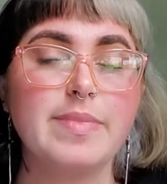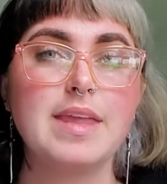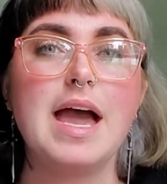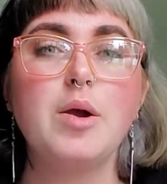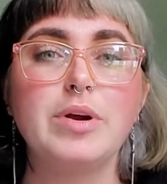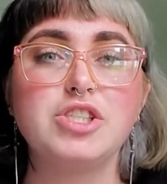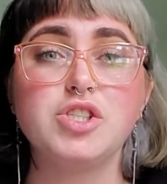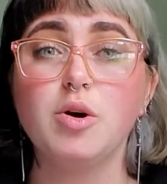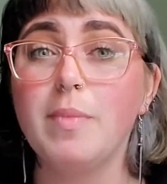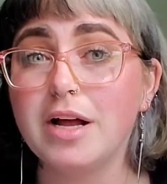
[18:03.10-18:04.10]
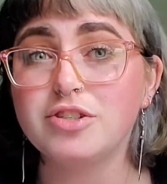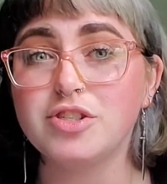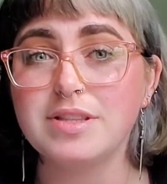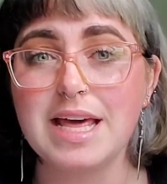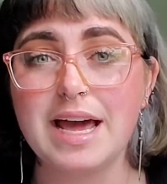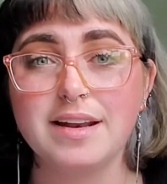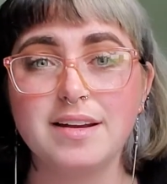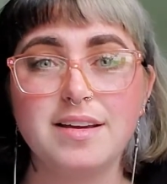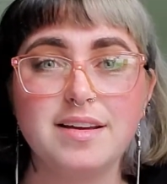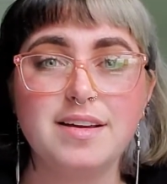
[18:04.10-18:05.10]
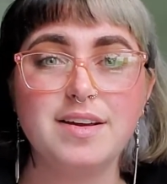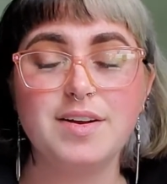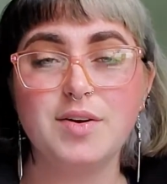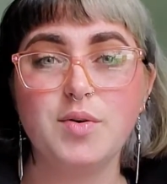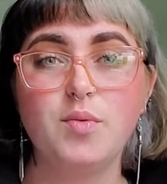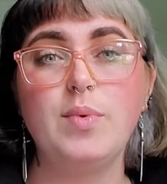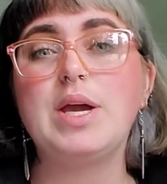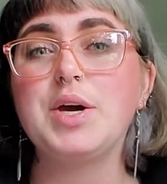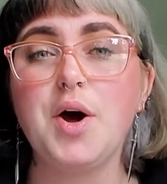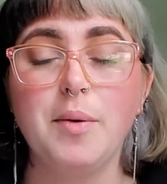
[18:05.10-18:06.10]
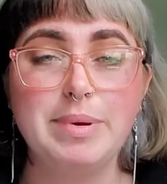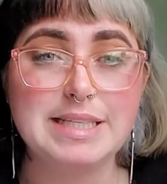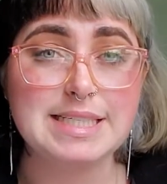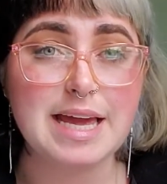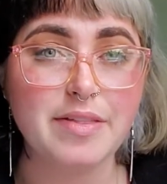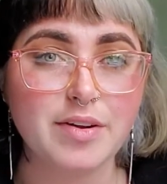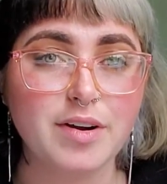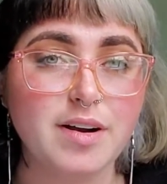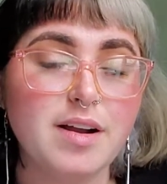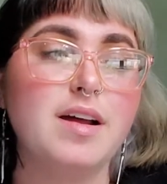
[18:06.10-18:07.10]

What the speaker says: I wish so much that we could all be together,